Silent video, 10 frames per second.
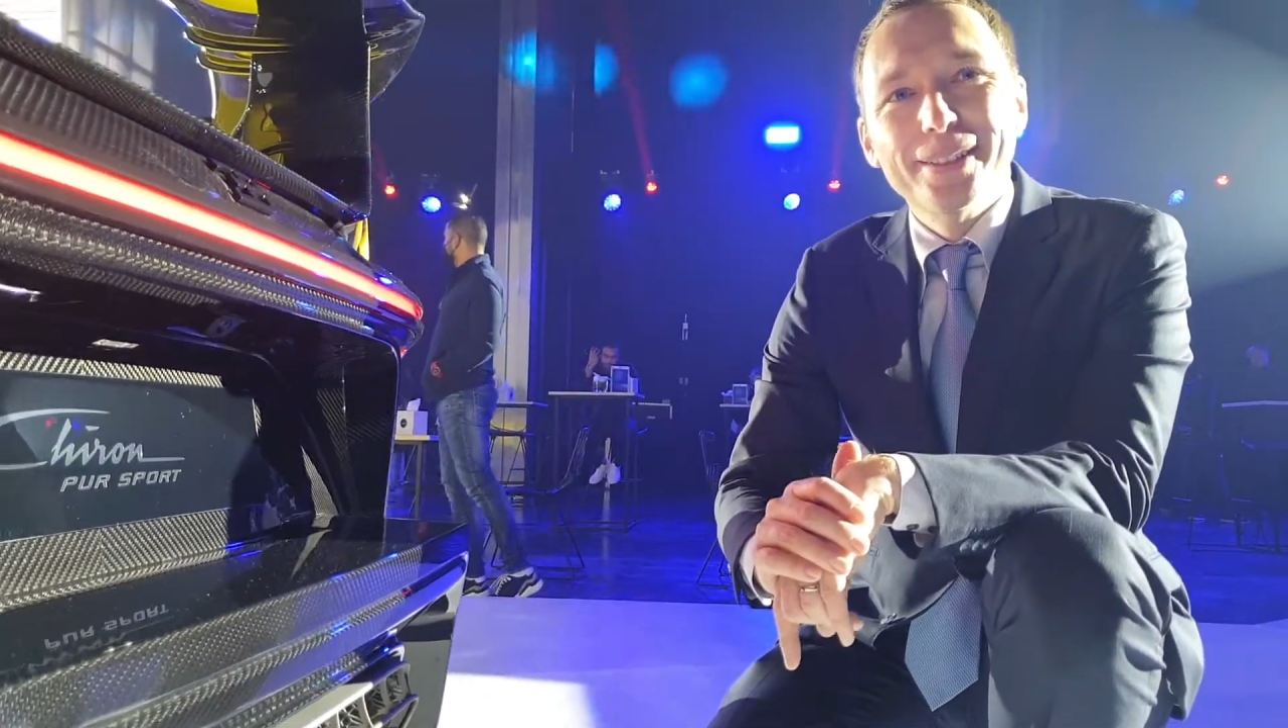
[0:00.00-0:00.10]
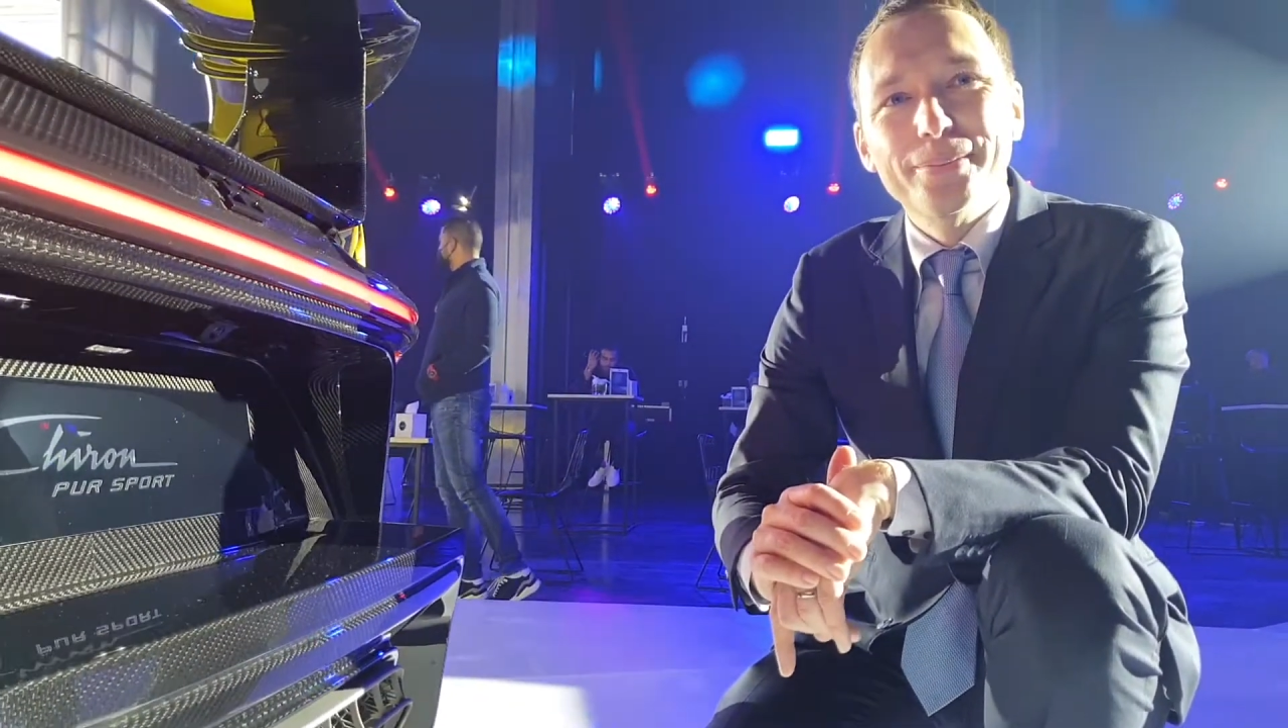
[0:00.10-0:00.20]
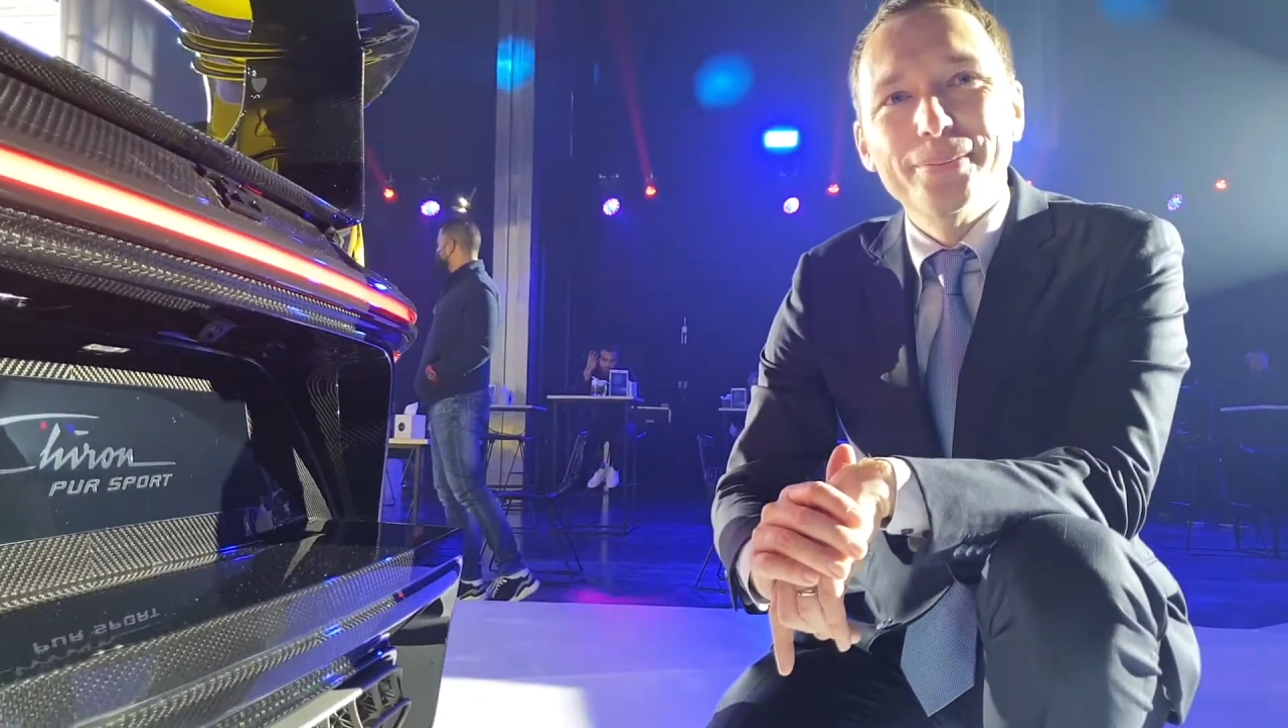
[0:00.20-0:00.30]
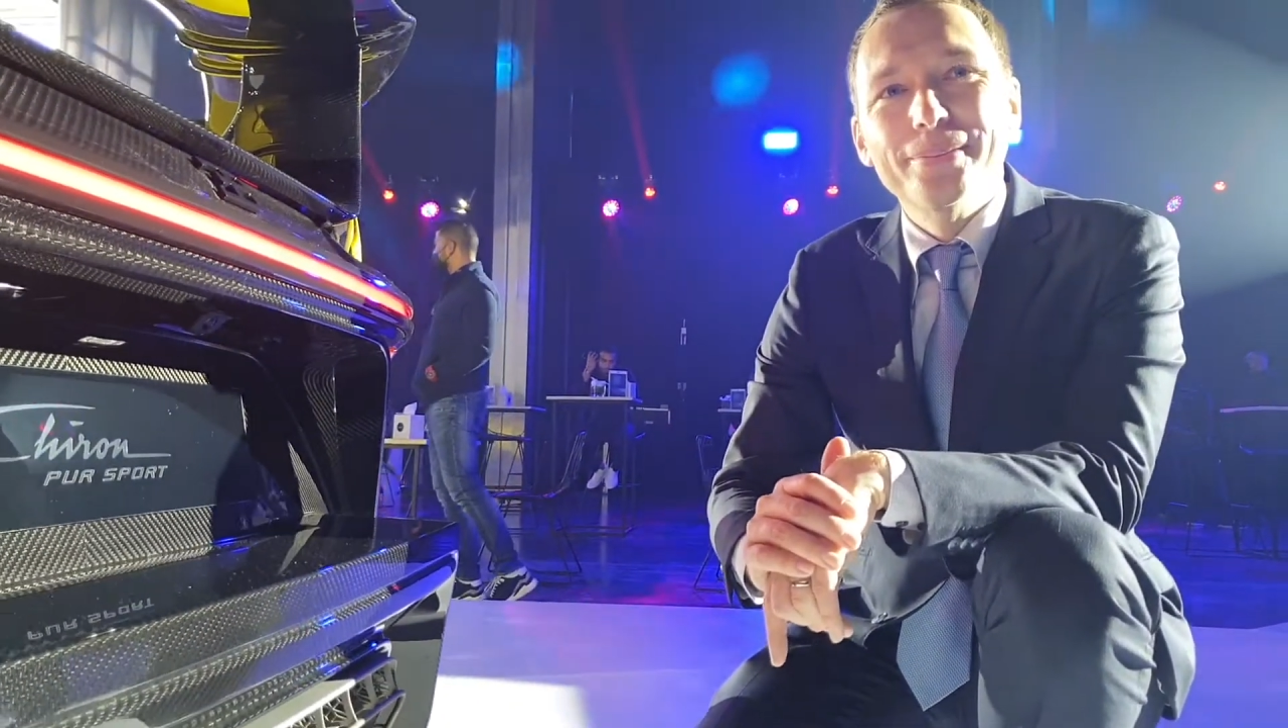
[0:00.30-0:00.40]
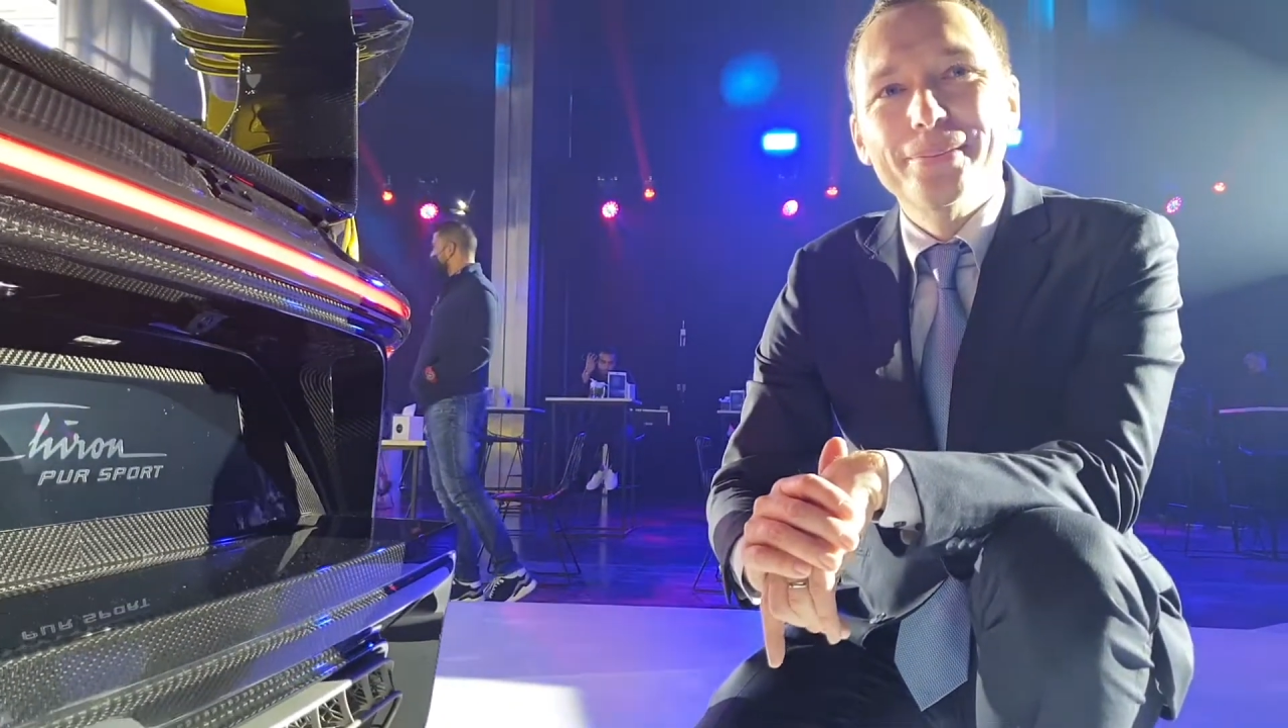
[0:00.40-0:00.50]

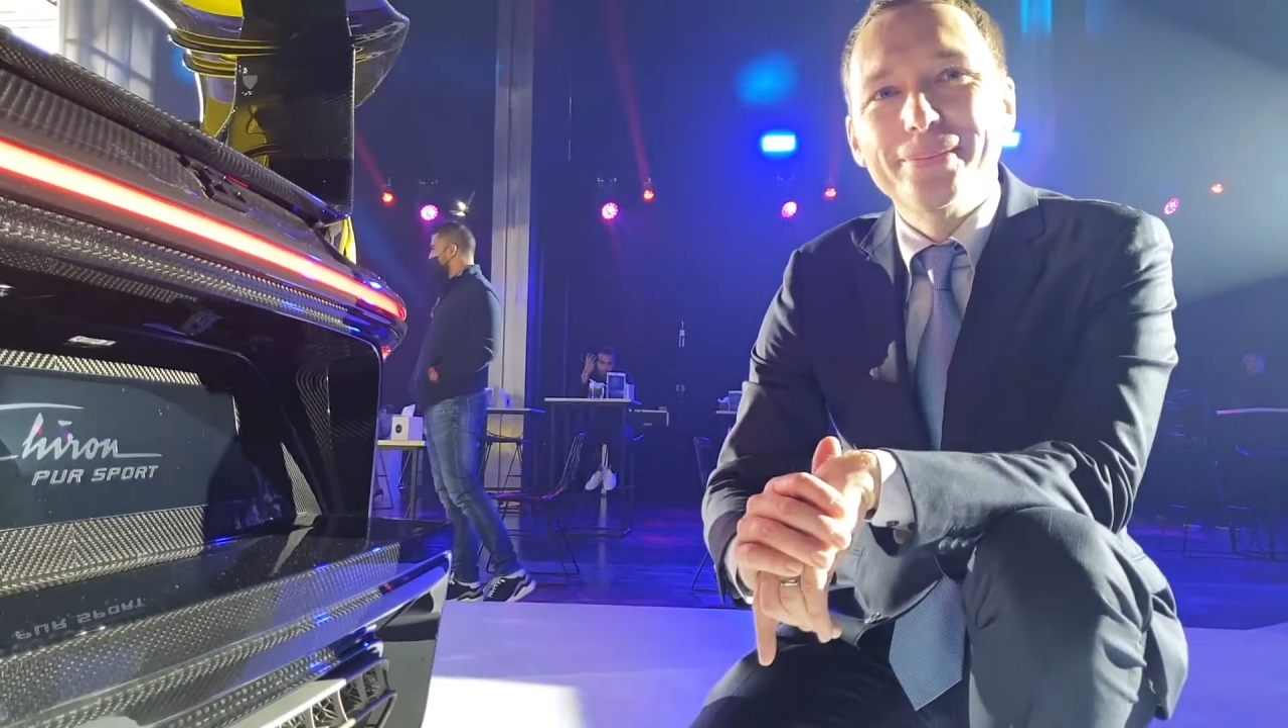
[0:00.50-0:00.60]
sounds